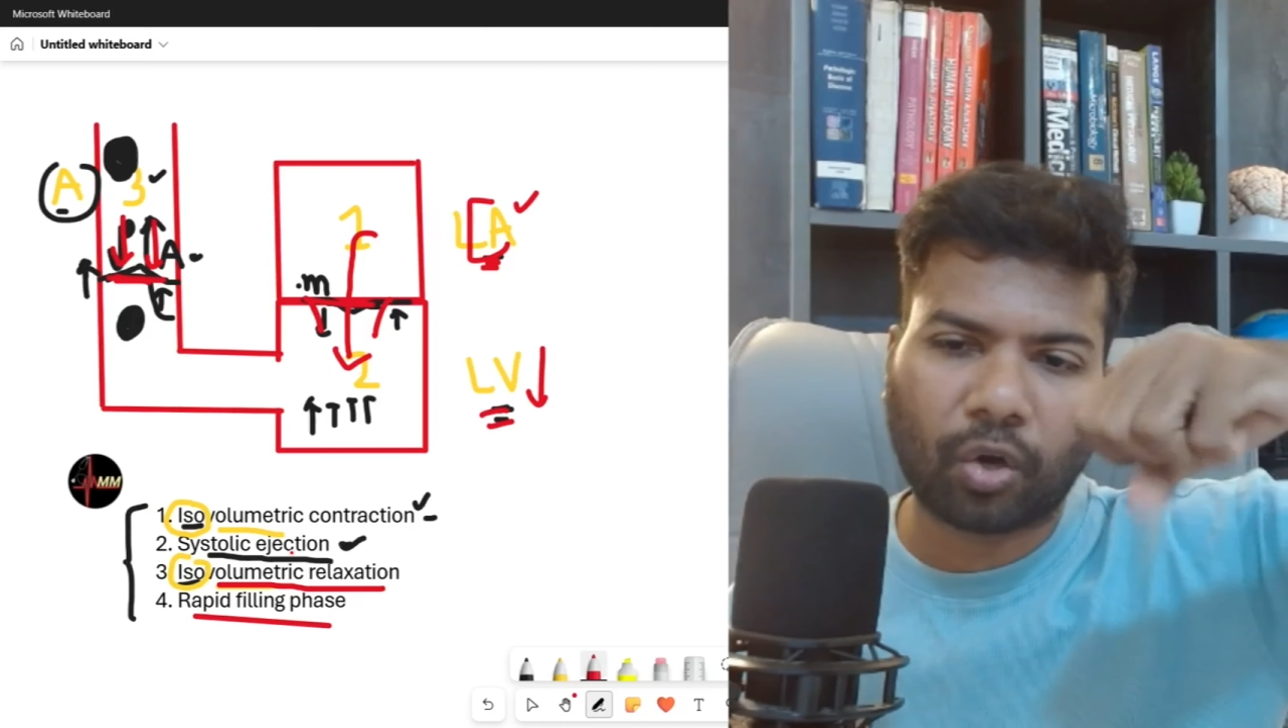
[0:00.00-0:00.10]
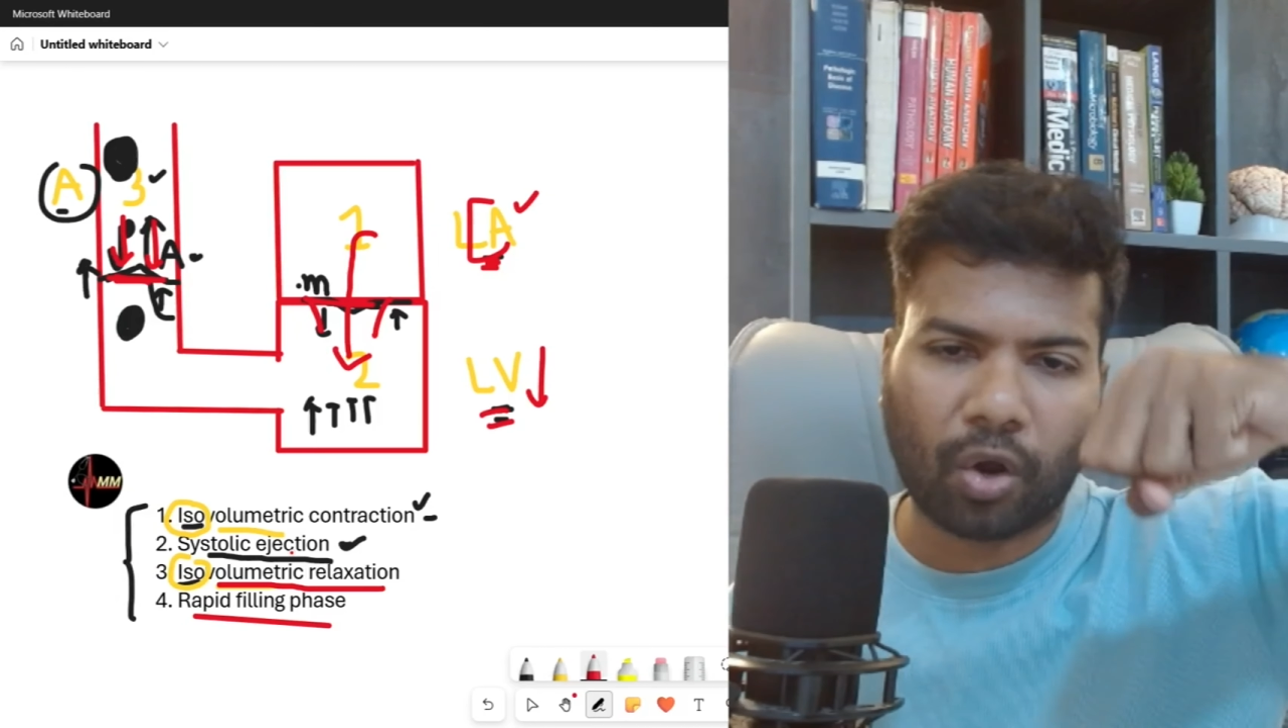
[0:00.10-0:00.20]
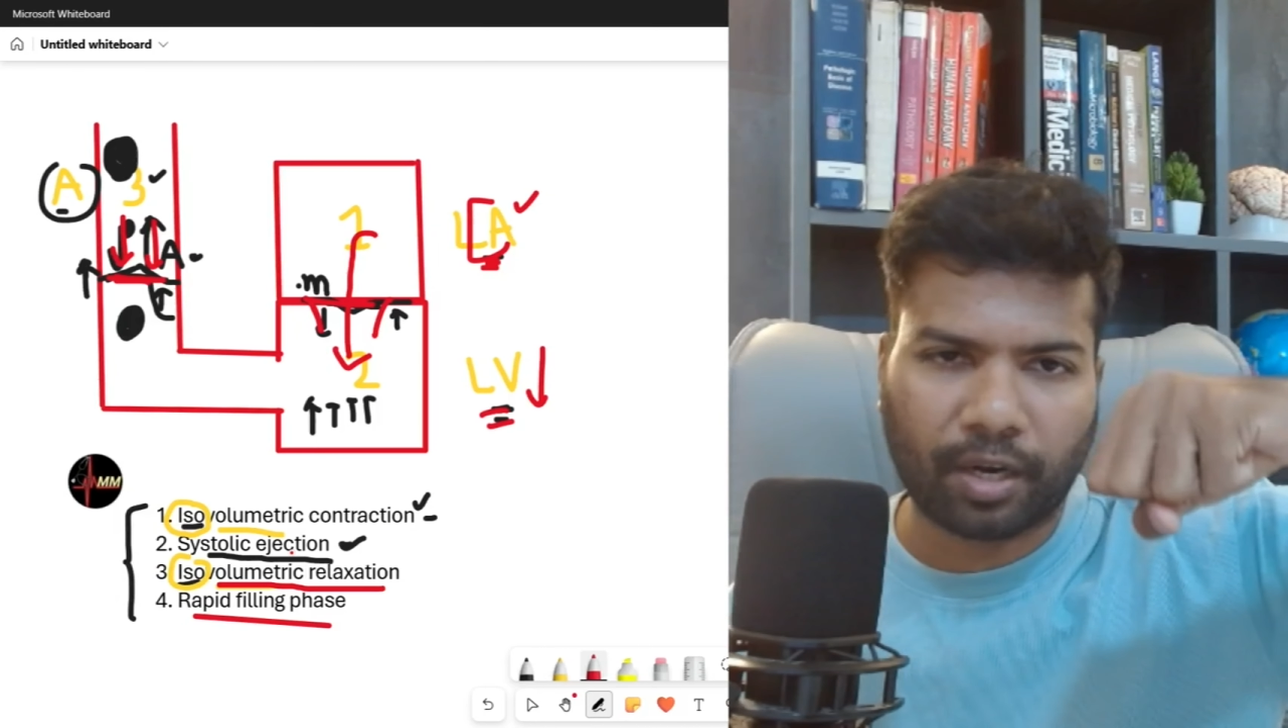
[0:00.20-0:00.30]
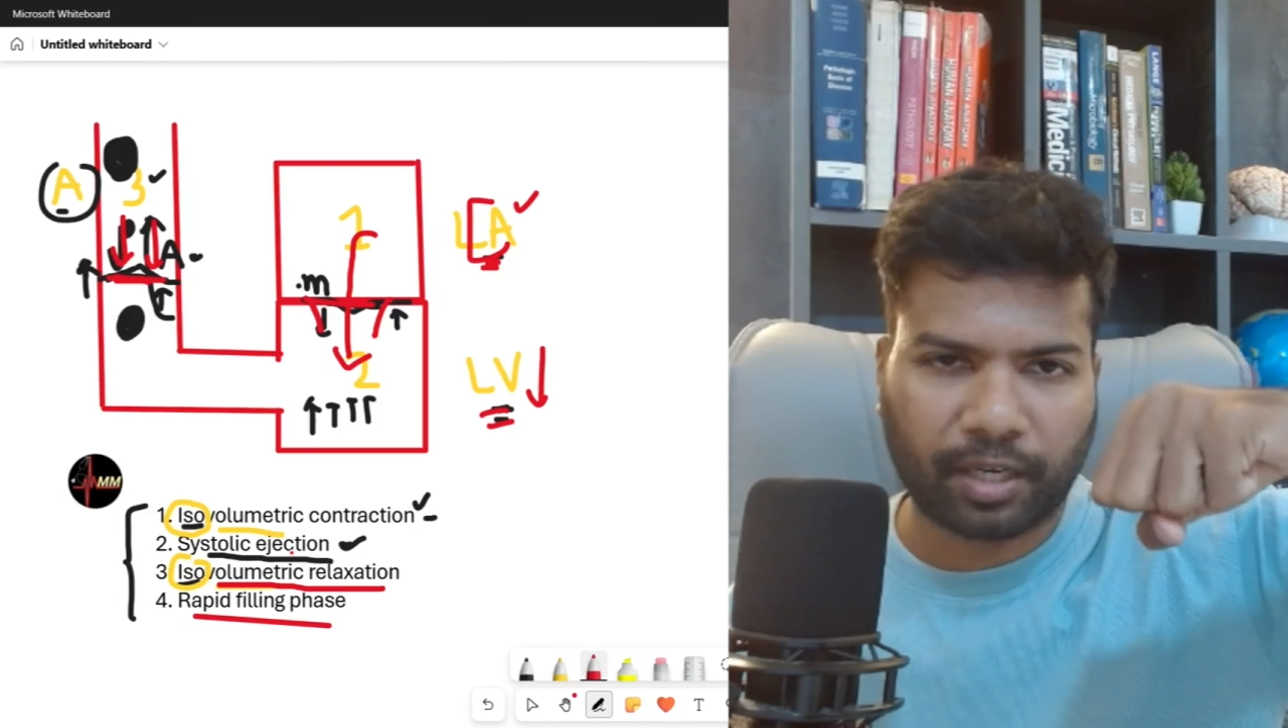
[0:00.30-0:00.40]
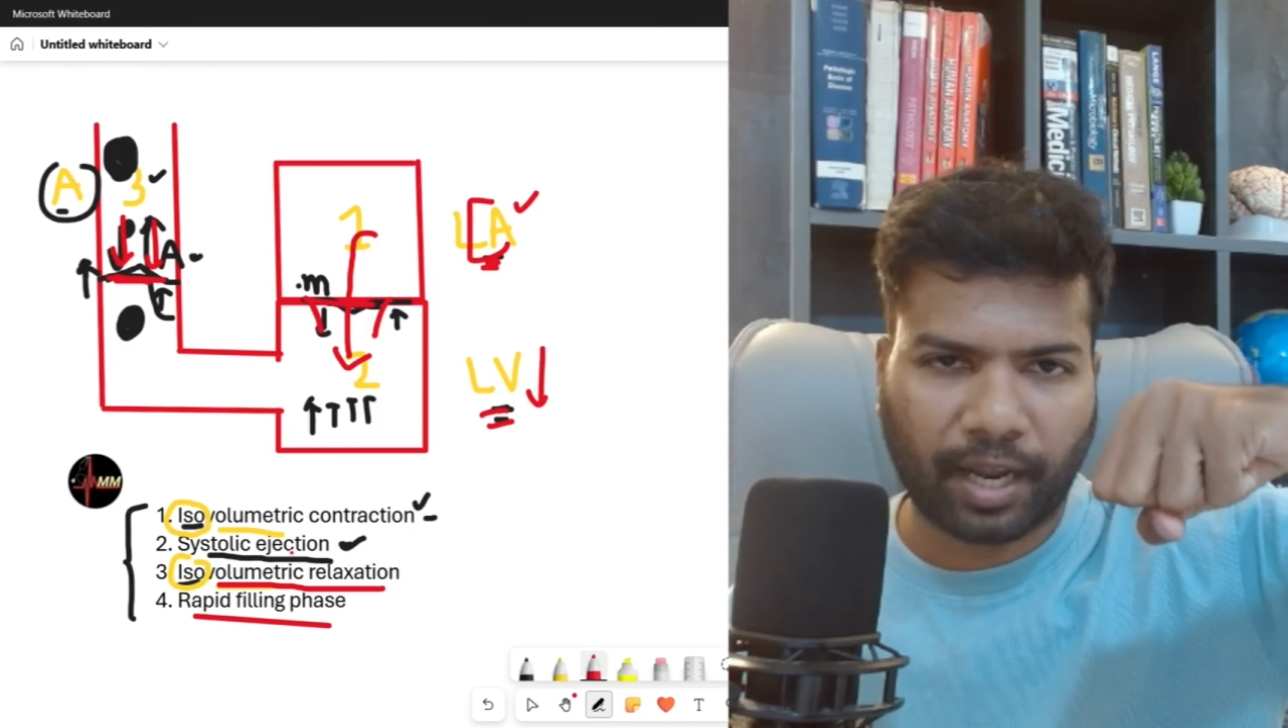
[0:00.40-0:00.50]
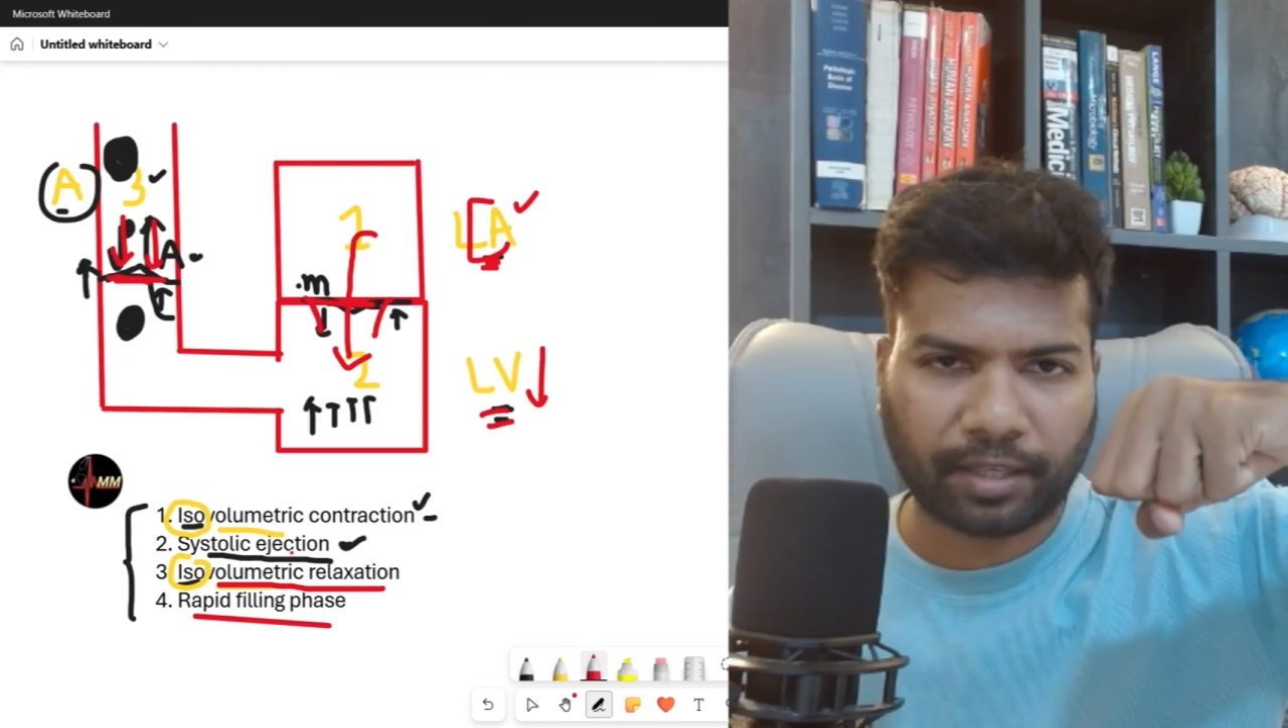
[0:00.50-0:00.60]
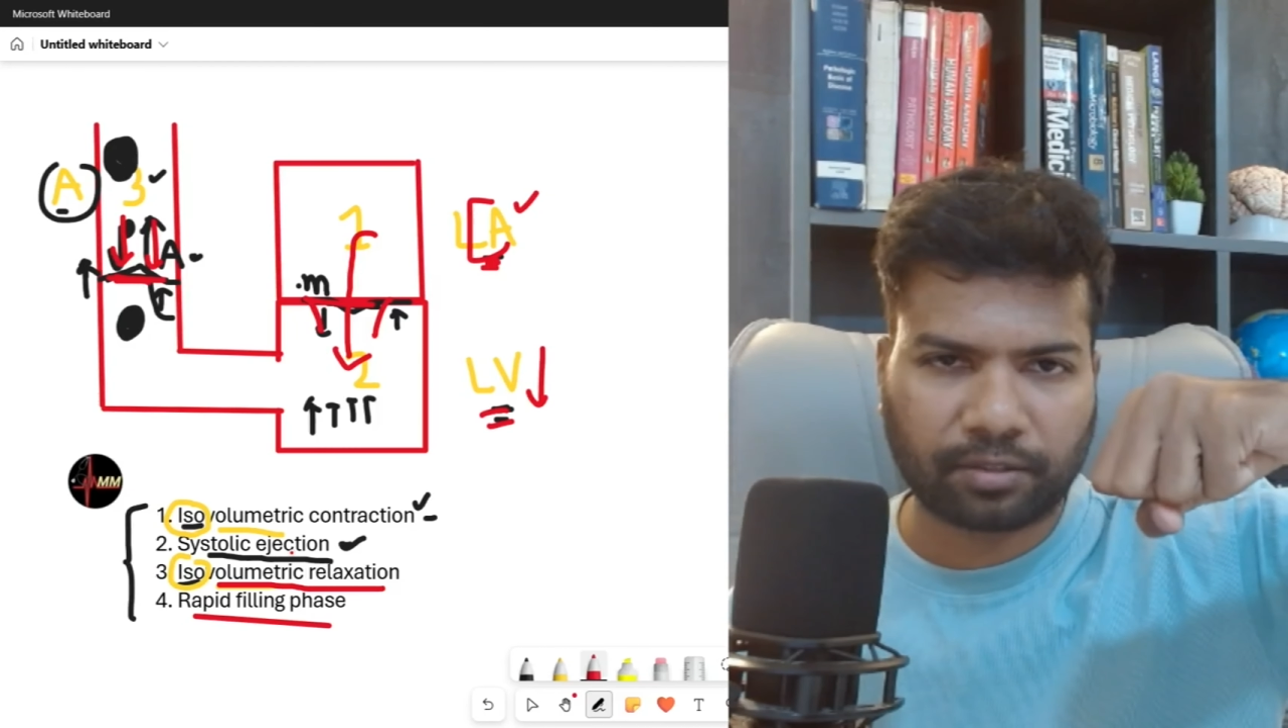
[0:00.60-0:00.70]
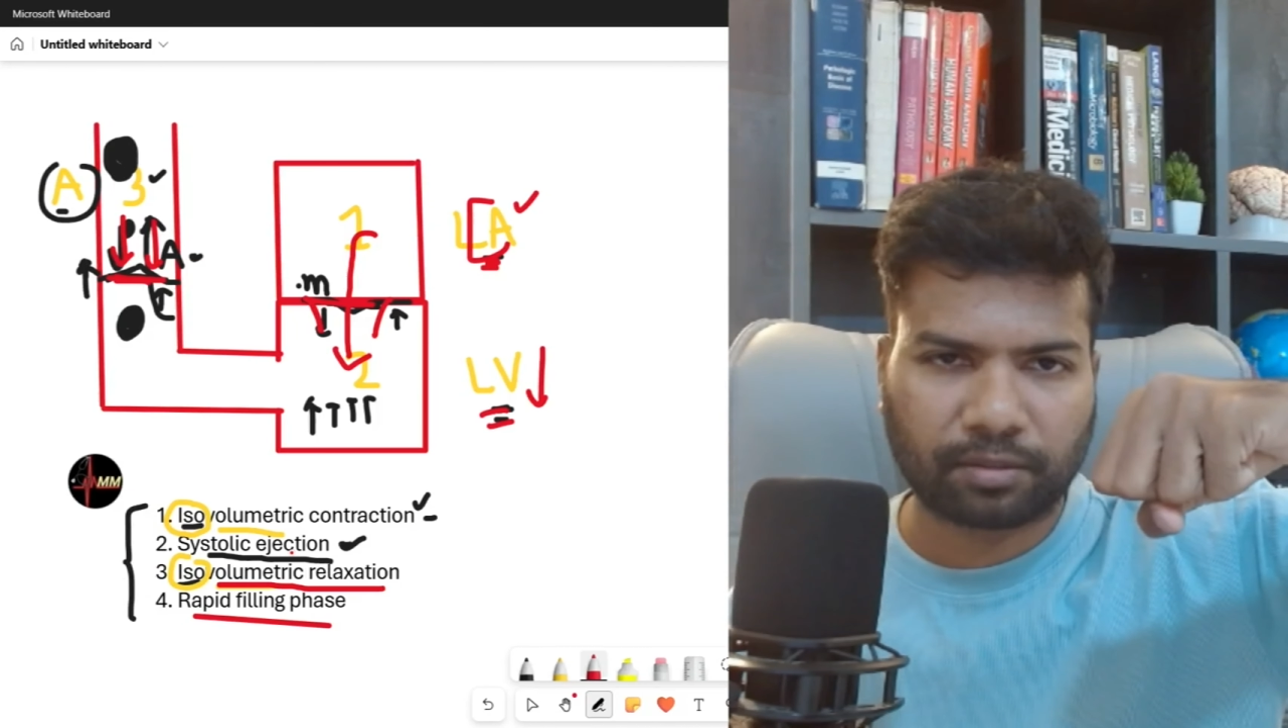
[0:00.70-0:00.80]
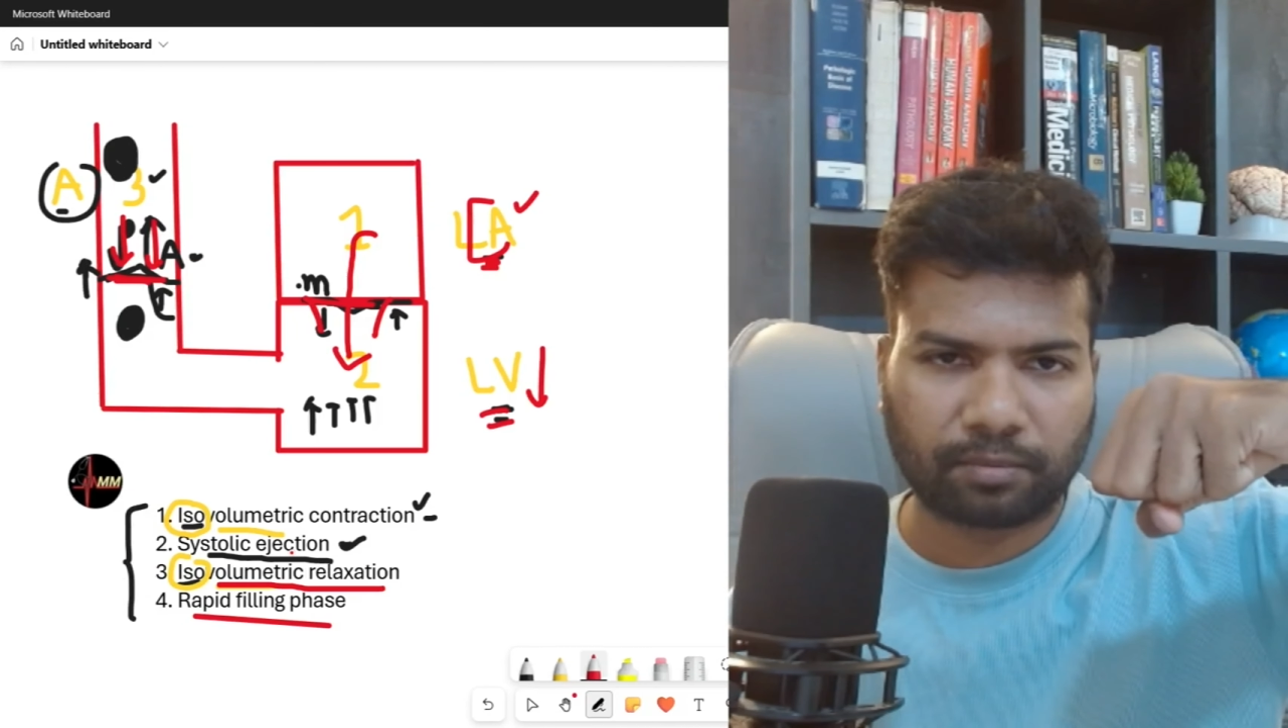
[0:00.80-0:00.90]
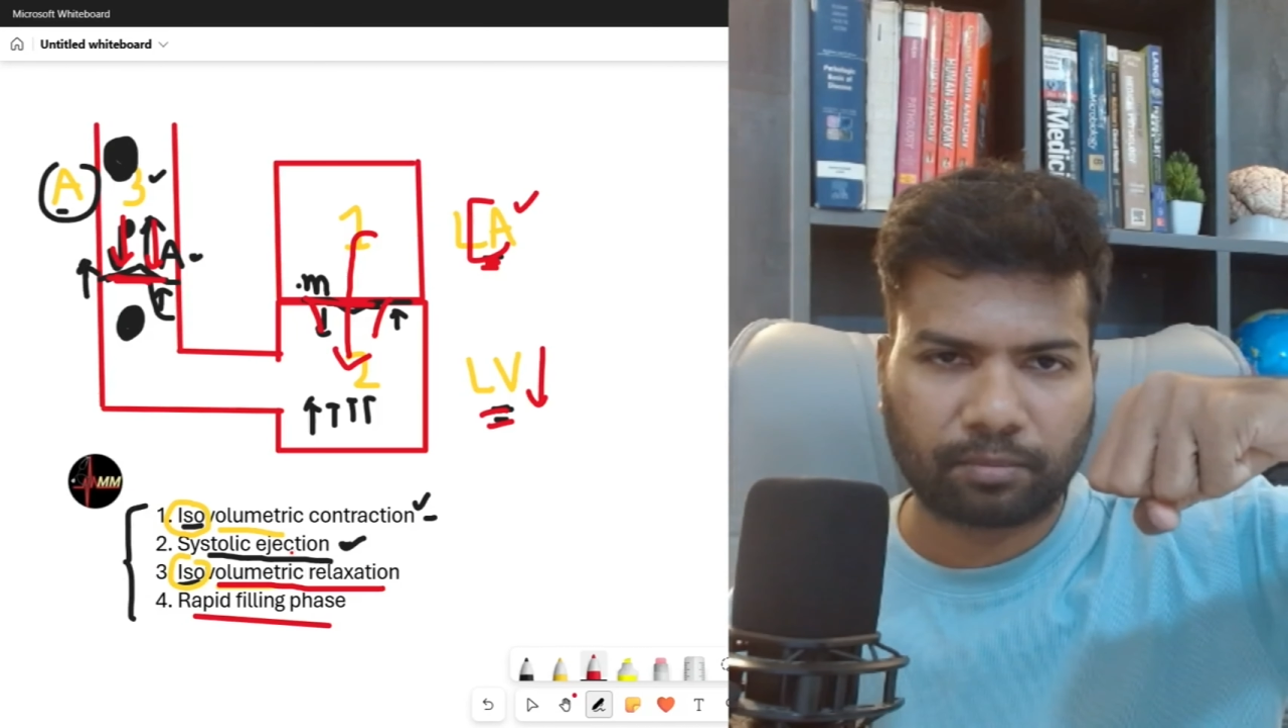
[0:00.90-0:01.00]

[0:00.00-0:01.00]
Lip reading: contracts